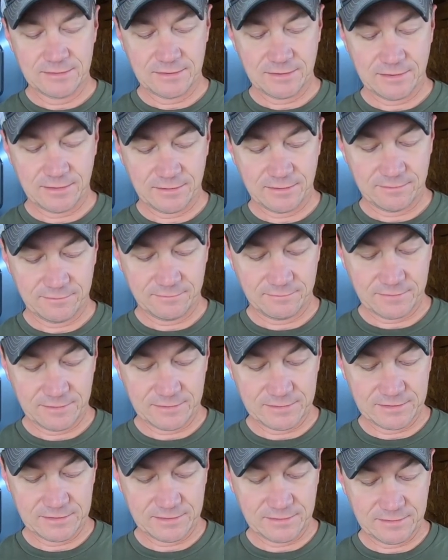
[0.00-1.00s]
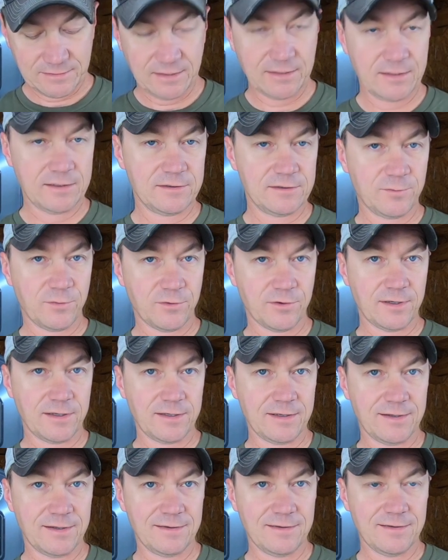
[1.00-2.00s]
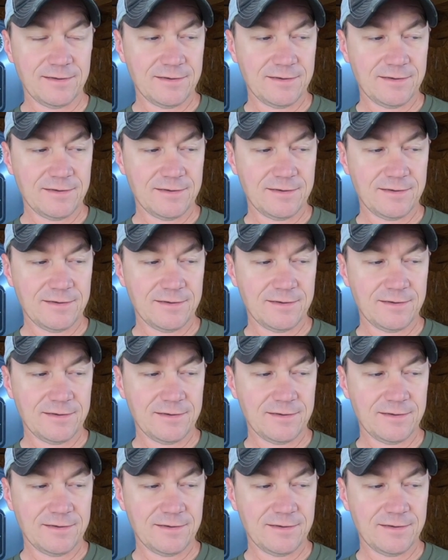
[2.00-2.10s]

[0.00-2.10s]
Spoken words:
I just take any support I can get.